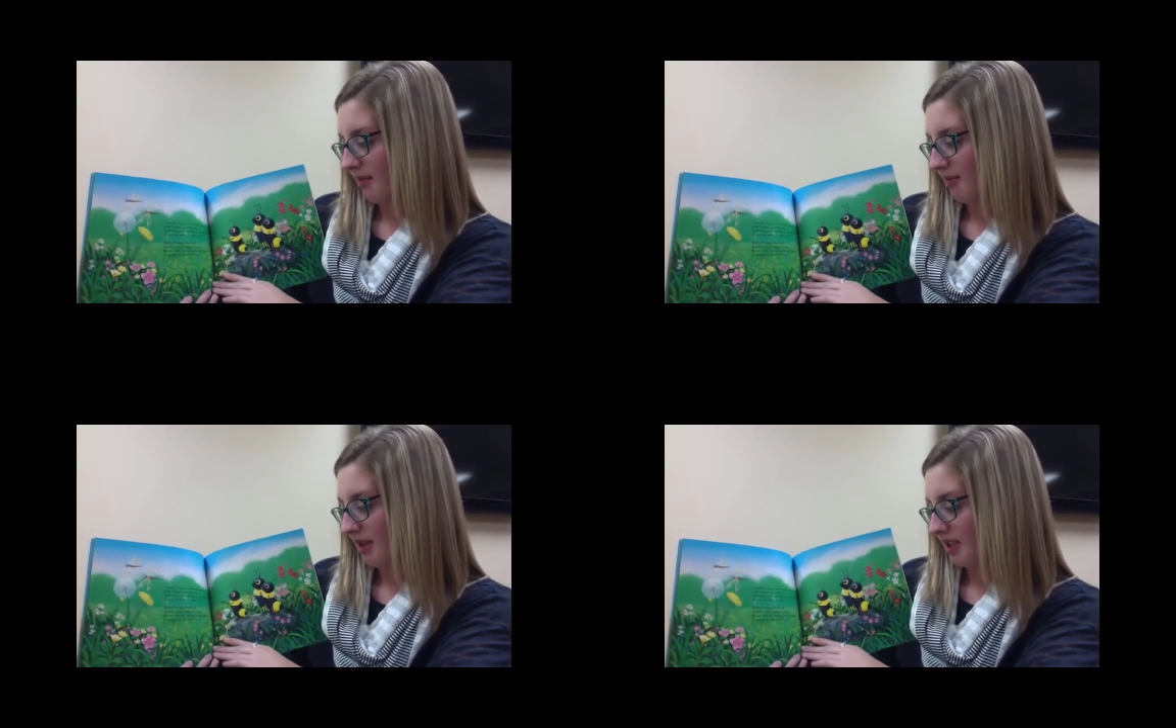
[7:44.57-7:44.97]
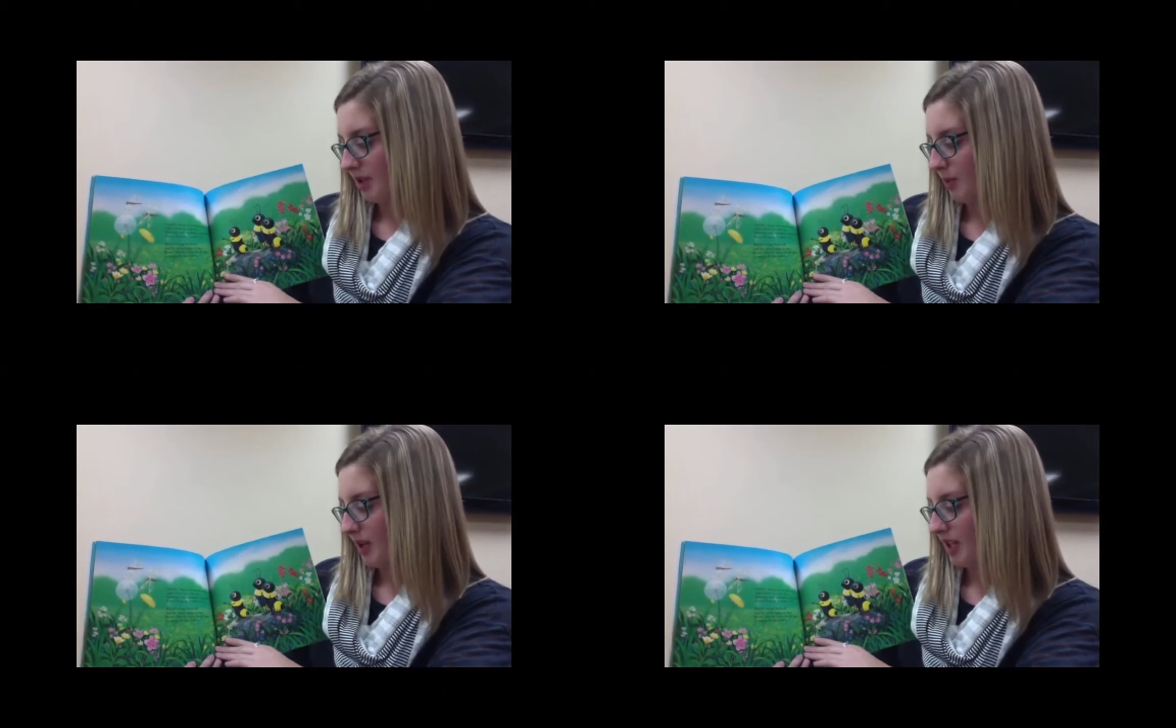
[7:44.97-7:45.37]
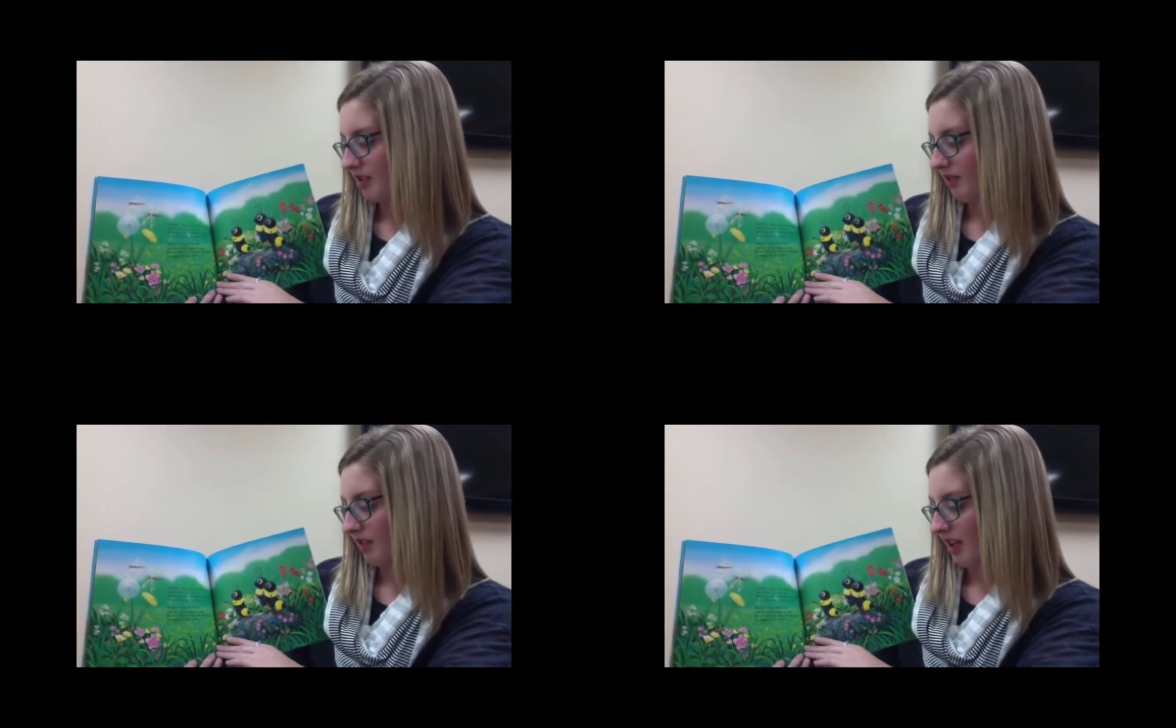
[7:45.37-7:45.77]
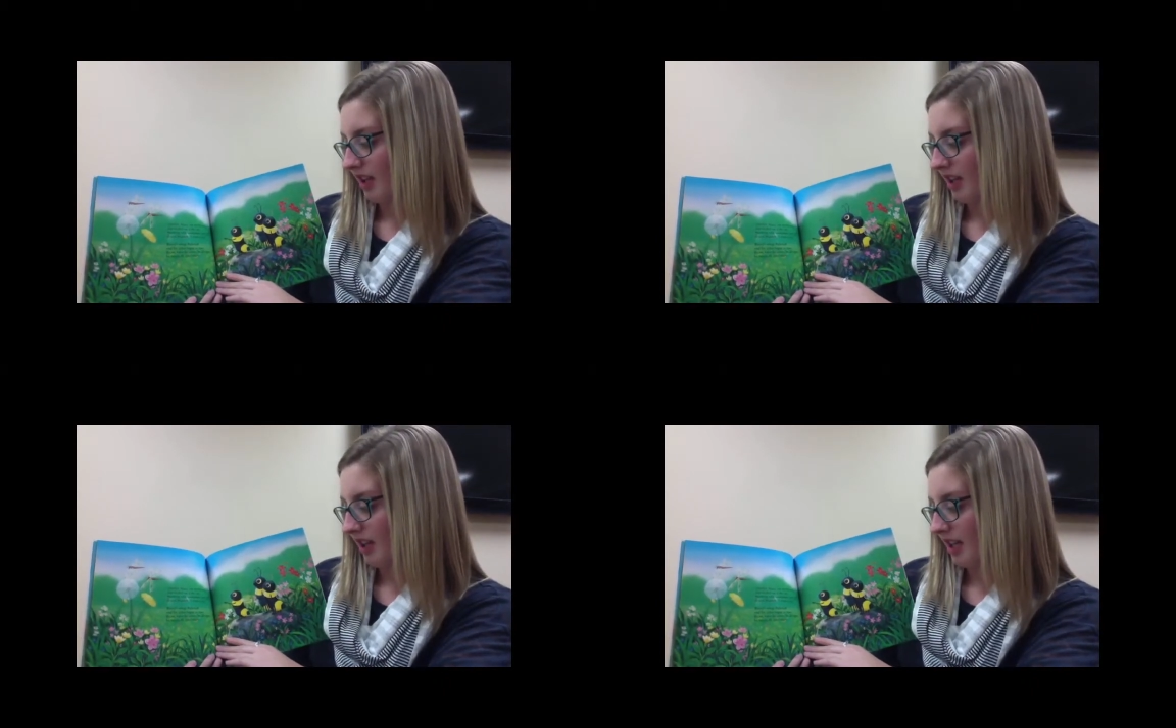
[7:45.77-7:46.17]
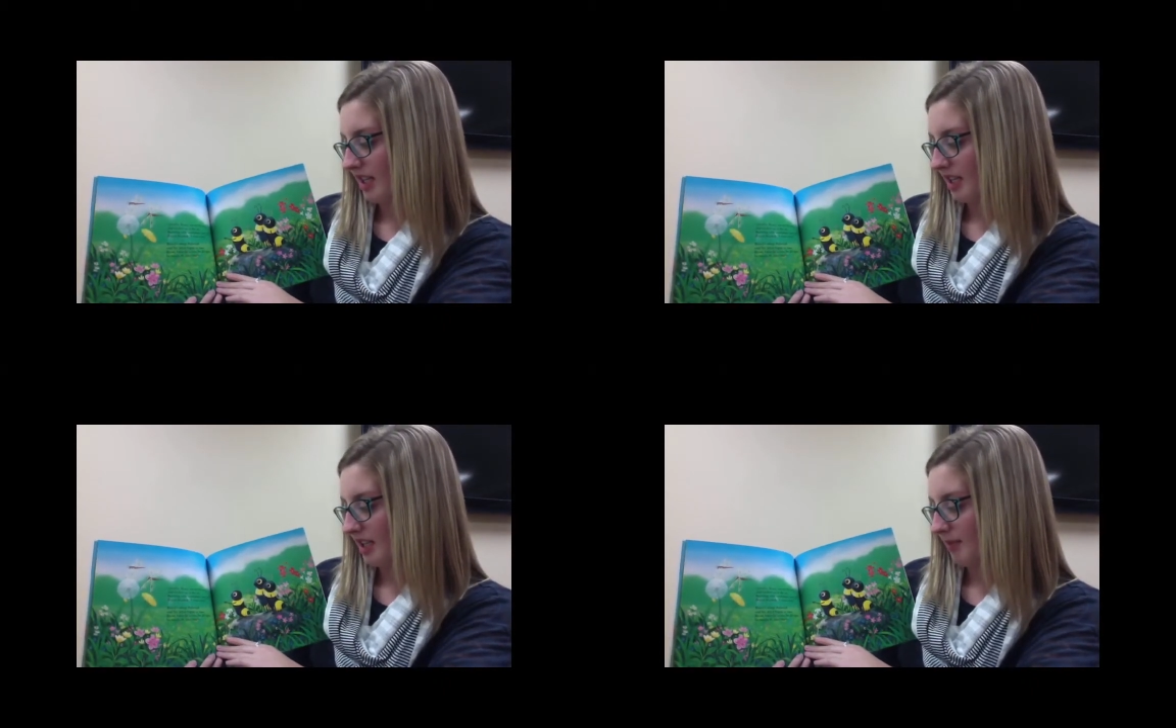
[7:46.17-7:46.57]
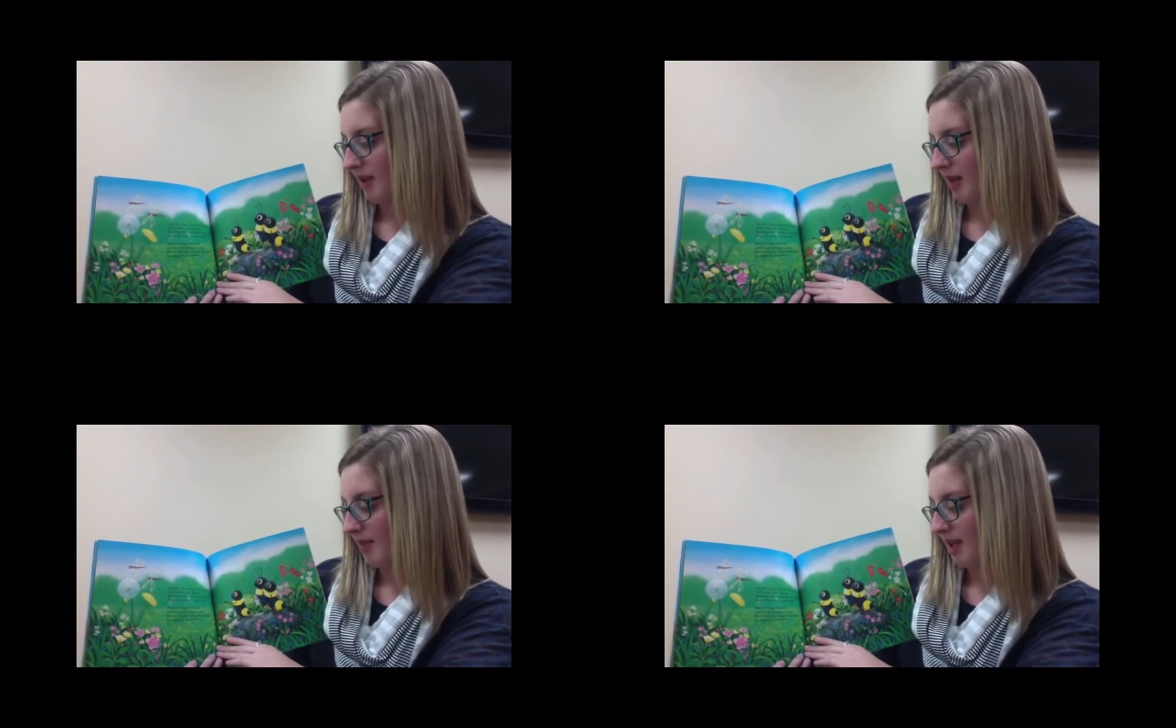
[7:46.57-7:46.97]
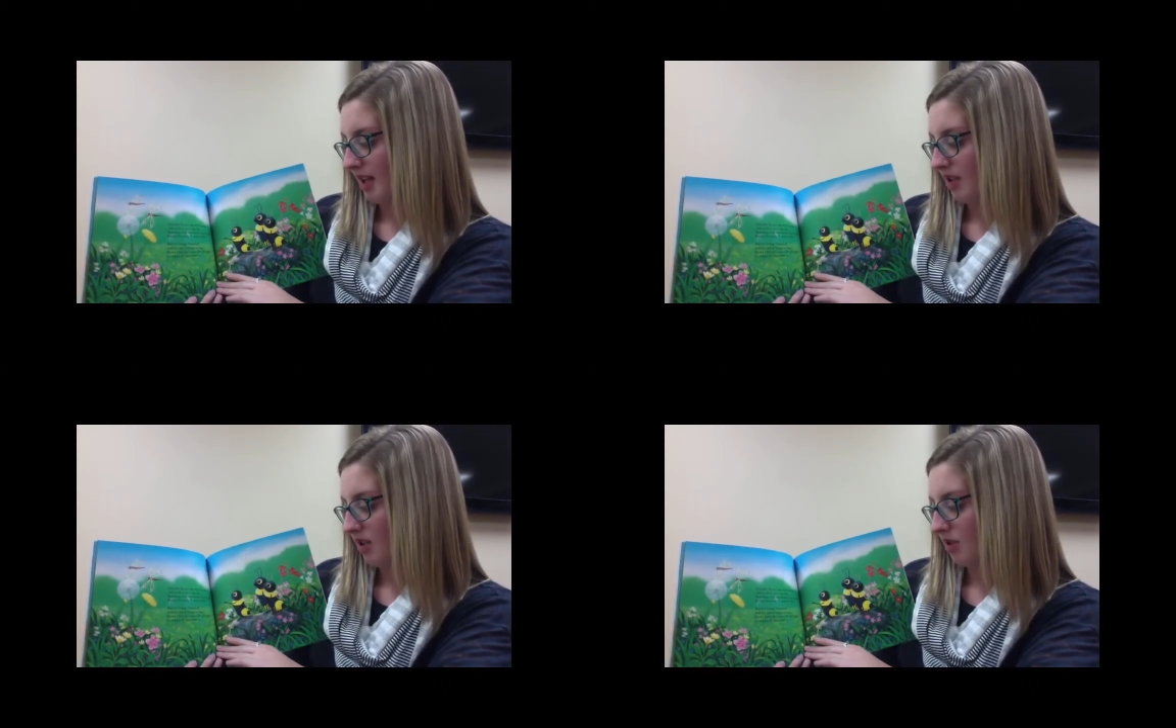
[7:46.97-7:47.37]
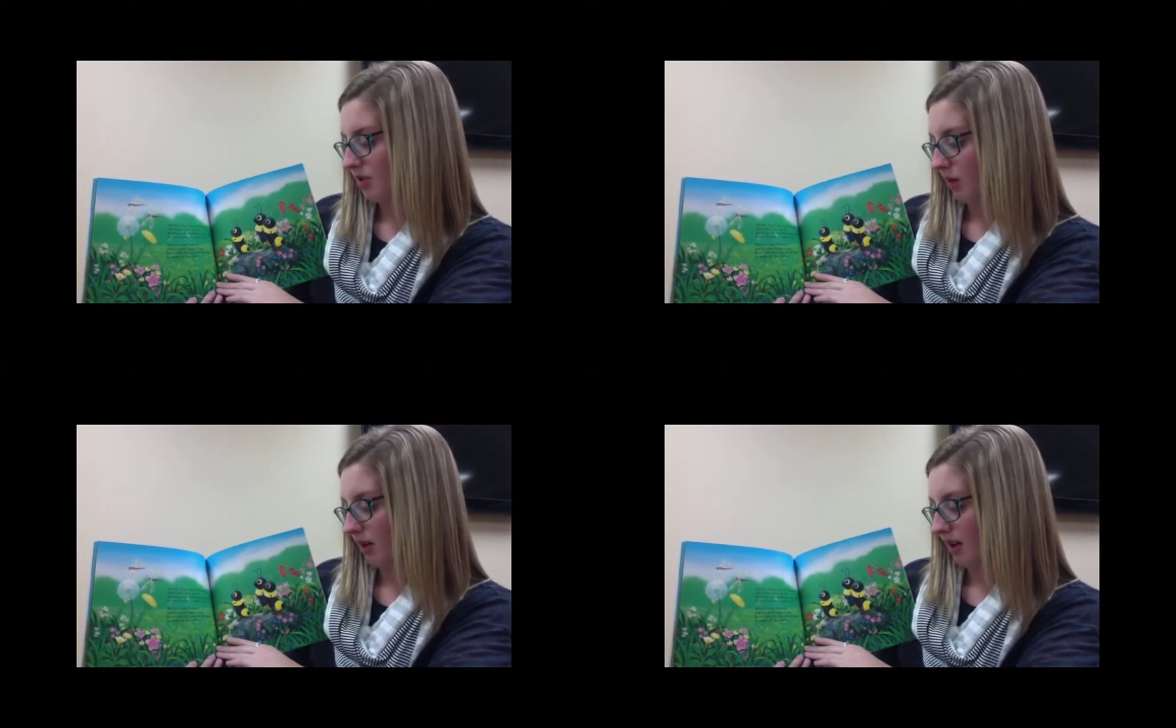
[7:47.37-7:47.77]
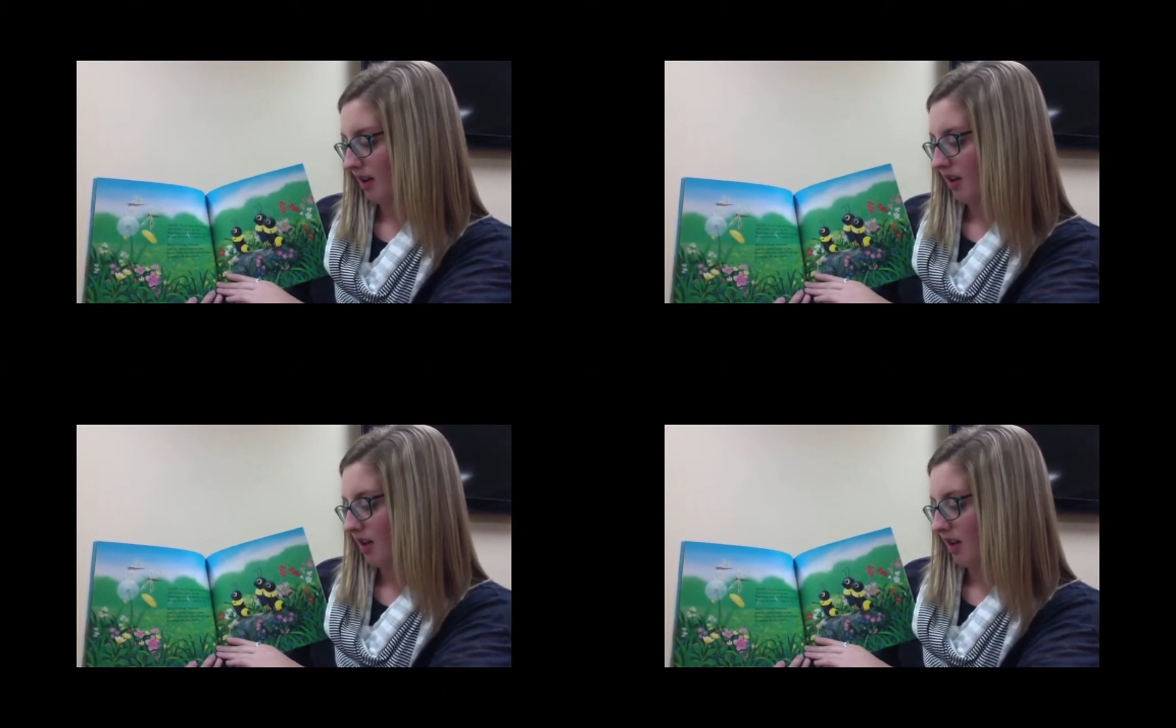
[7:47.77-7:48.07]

Buzzy's wings fluttered and his spirit began to soar.